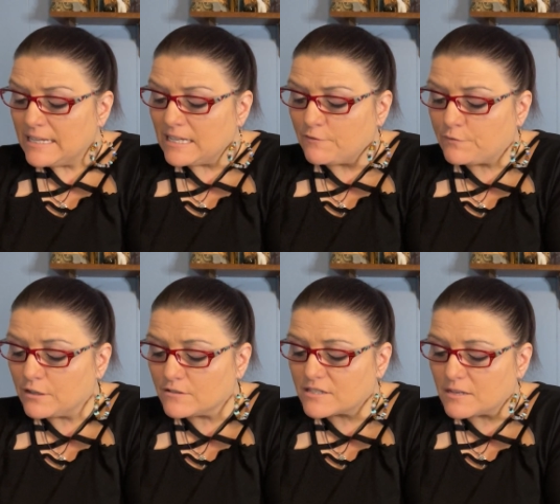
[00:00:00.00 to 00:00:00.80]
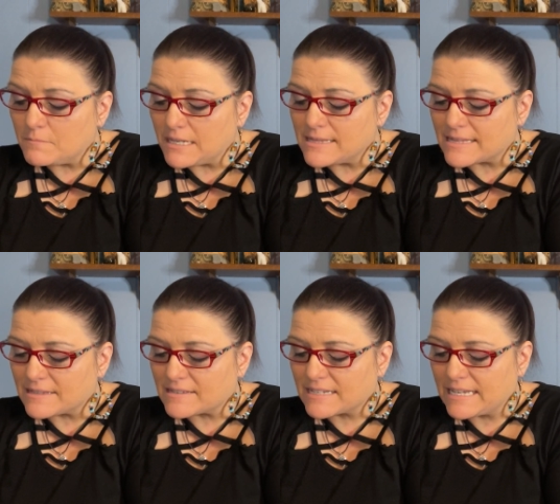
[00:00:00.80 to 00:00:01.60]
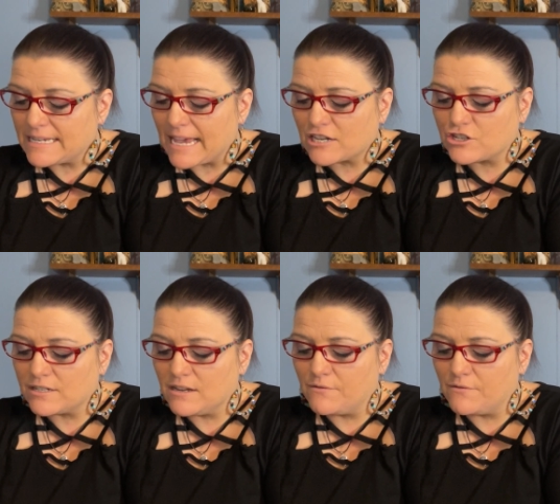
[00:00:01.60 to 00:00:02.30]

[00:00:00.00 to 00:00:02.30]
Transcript: It feels to me that this connection